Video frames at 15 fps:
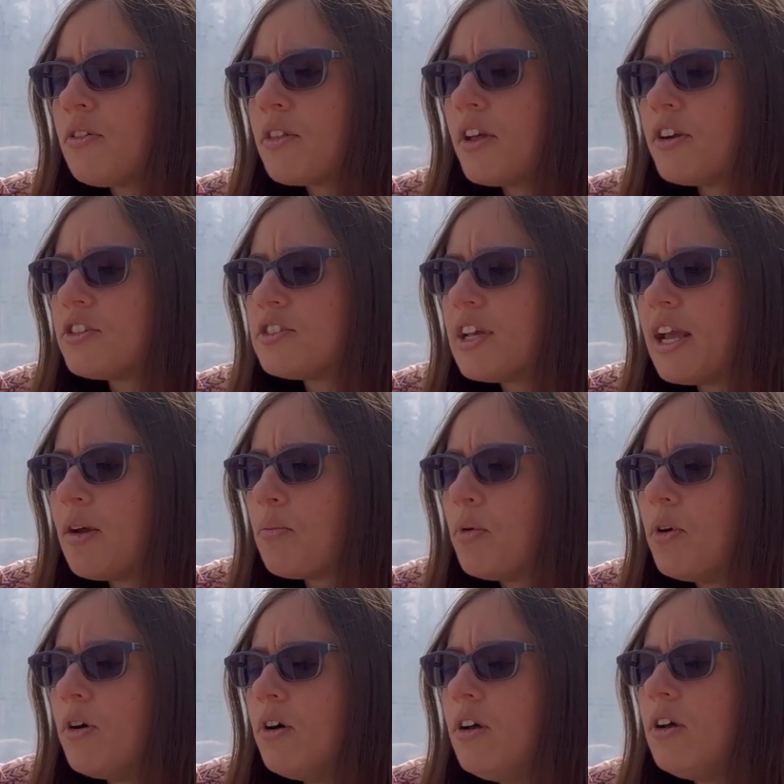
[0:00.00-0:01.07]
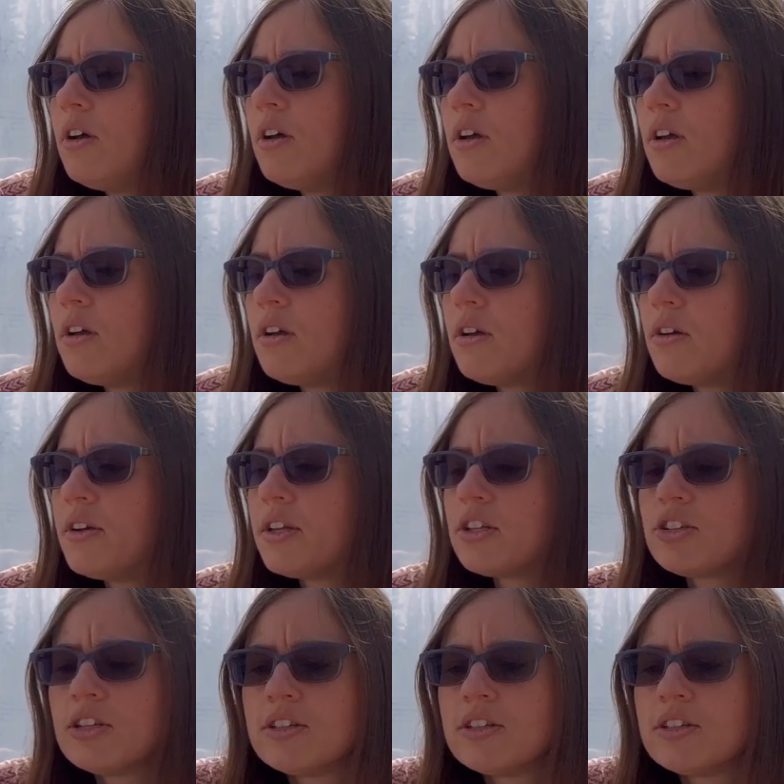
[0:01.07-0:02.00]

our sample, which